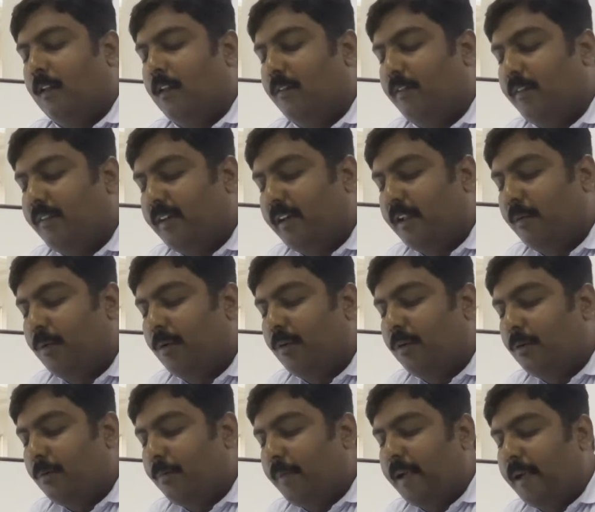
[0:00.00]
we were able
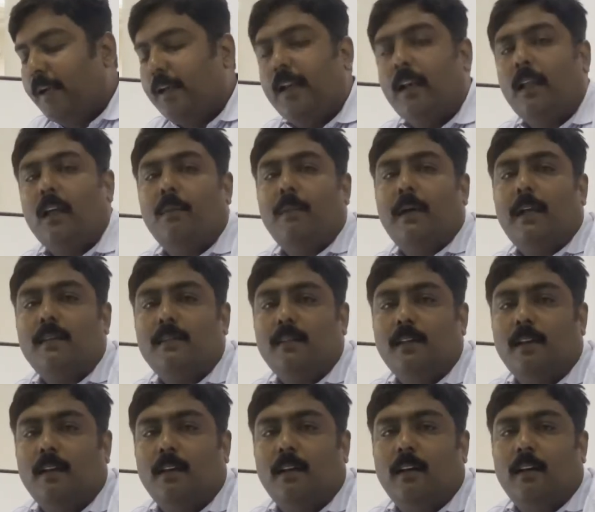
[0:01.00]
to maintain our master
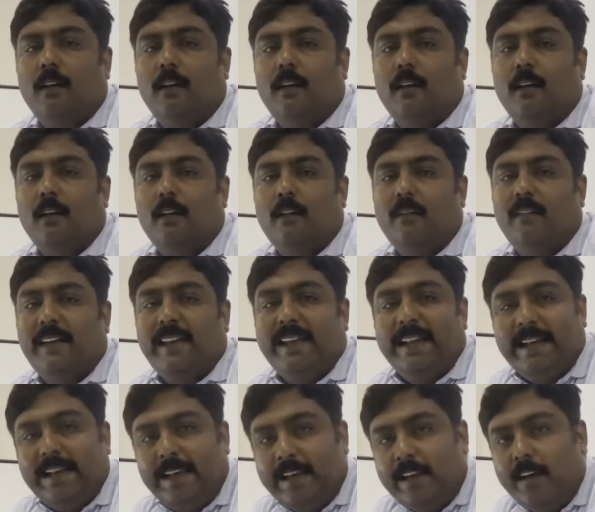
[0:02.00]
very
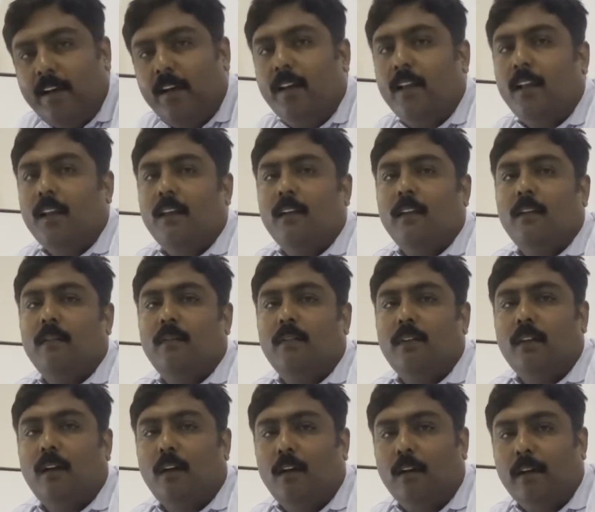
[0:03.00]
cleanly
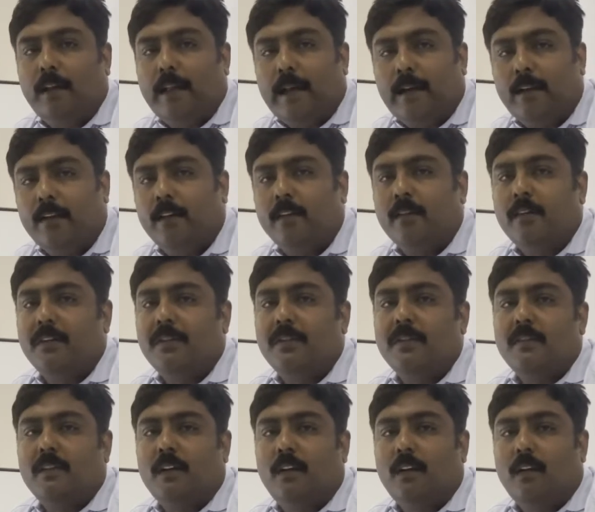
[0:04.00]
with all
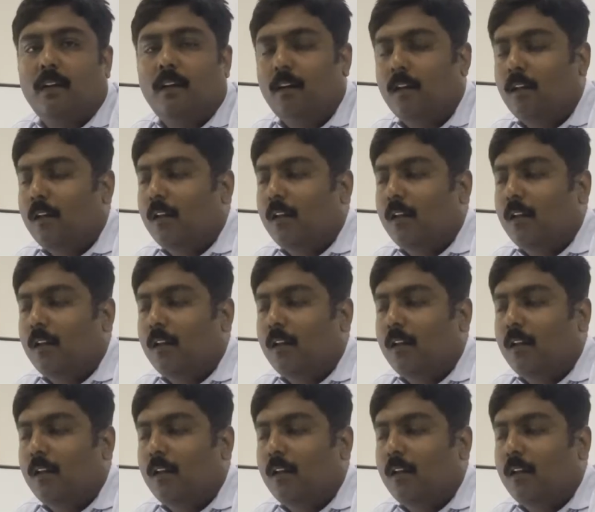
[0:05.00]
categorizations and all,